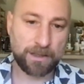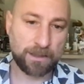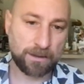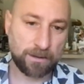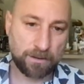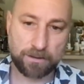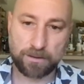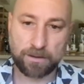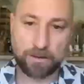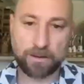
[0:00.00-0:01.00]

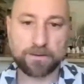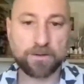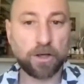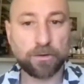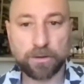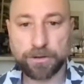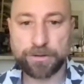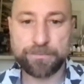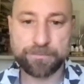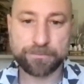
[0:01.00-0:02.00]
and
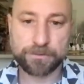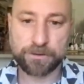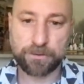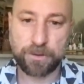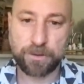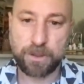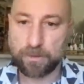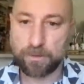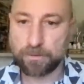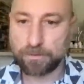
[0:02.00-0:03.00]
toddlerhood.
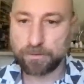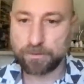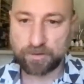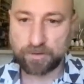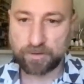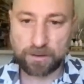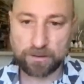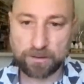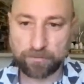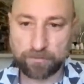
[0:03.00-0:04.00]
So you'll
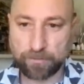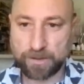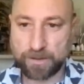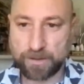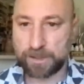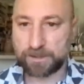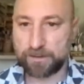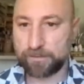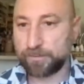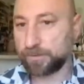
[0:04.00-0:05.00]
see by the
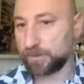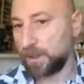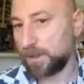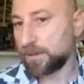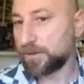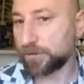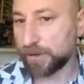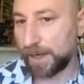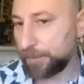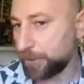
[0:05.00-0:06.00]
objectives,
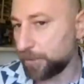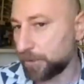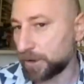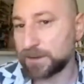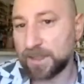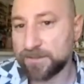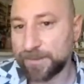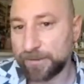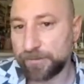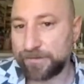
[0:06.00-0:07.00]
describe newborn
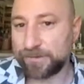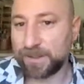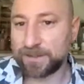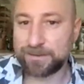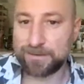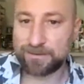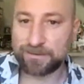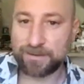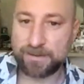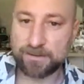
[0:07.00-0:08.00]
assessment,
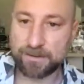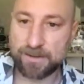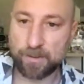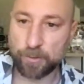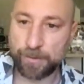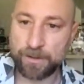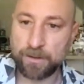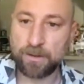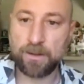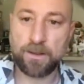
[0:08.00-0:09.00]
reflexes, states, and
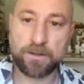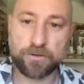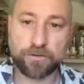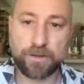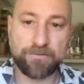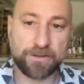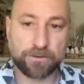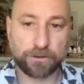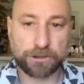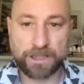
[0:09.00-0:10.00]
temperament.
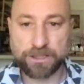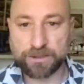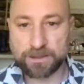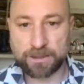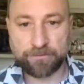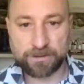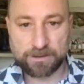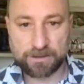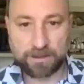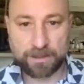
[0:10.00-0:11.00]
Describe physical changes in
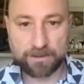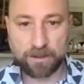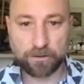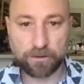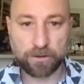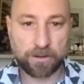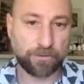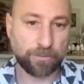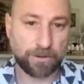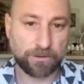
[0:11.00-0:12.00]
infancy and
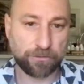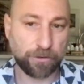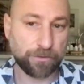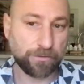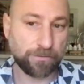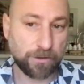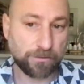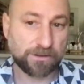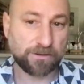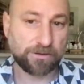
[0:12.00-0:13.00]
toddlerhood, as well as
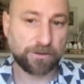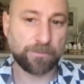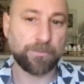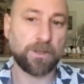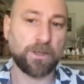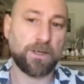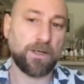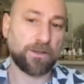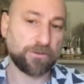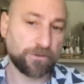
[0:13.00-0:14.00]
growth of the nervous system.